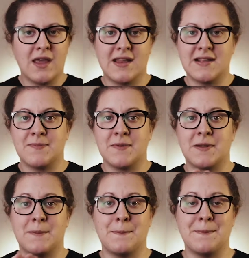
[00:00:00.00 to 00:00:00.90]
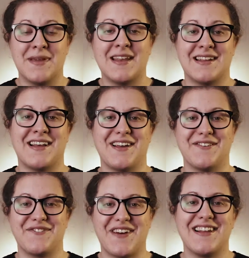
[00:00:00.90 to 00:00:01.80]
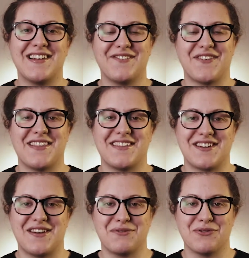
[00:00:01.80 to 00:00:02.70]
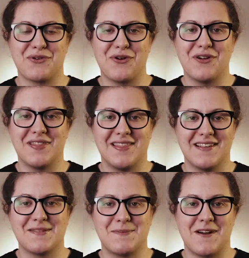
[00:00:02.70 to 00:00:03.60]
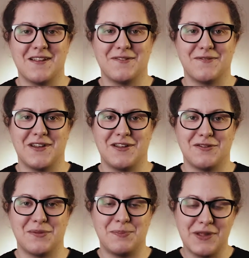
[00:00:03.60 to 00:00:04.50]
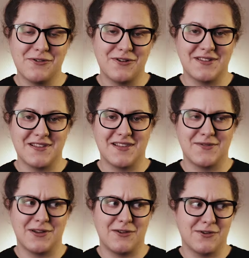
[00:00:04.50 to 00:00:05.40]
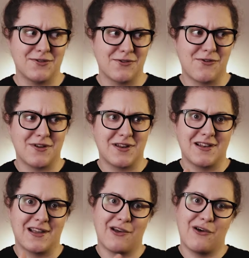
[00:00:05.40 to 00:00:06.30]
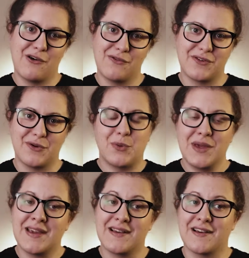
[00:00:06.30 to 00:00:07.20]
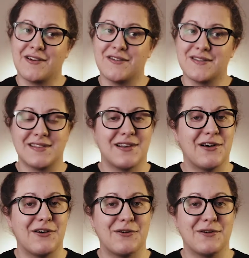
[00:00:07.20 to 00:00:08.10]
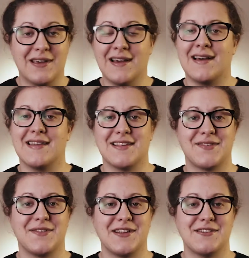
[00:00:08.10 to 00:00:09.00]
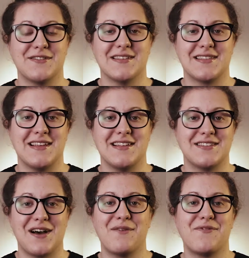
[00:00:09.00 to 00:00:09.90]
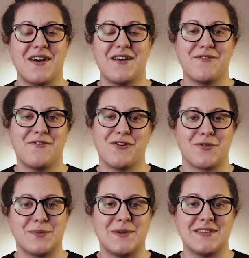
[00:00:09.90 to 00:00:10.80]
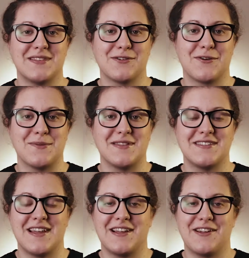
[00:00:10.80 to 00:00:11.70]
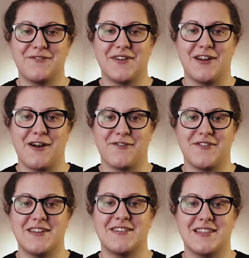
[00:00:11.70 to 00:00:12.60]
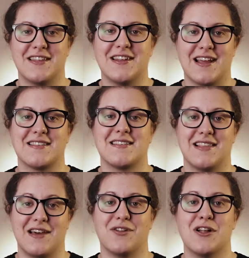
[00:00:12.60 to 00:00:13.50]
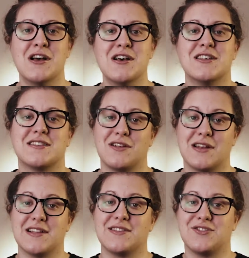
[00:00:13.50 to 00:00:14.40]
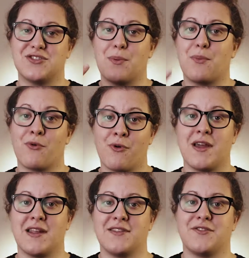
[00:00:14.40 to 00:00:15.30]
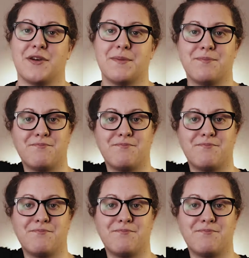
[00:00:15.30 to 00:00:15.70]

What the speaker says: It has been a minute. I finally found the time to record this part of the video. The B-roll to this video was recorded like over a week ago. So yeah, this video is the top 5 affordable pieces of equipment to take your videography to the next level. So let's jump right into it.